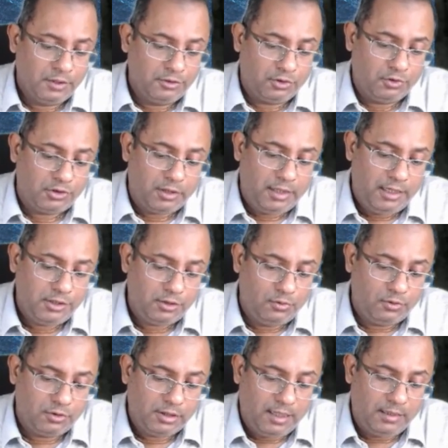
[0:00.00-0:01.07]
So student
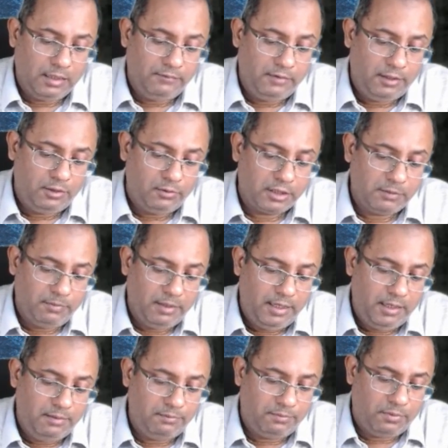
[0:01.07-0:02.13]
notes are given to
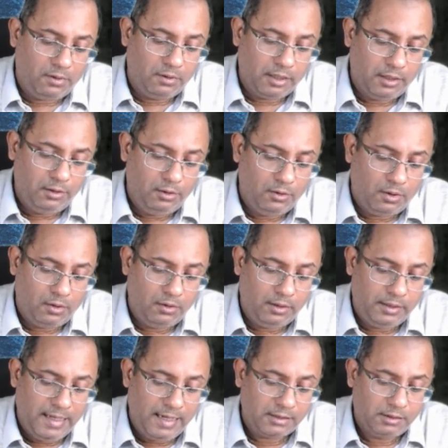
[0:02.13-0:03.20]
explain important
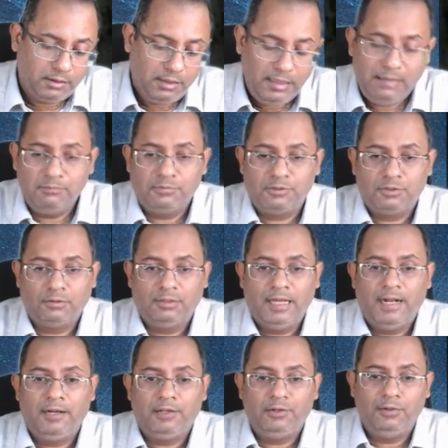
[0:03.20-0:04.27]
non-tax themes so
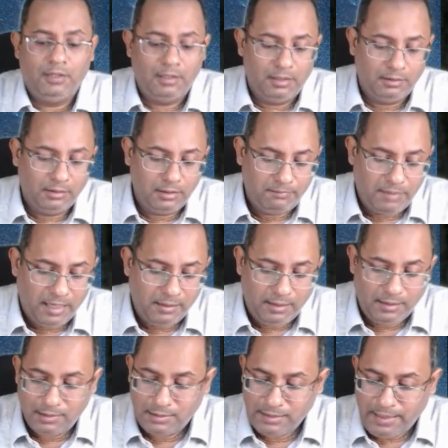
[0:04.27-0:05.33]
that you learn the
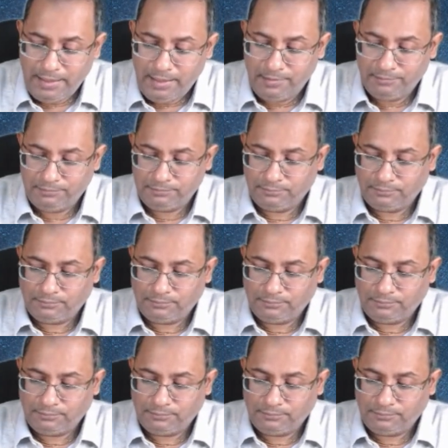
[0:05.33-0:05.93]
practical side.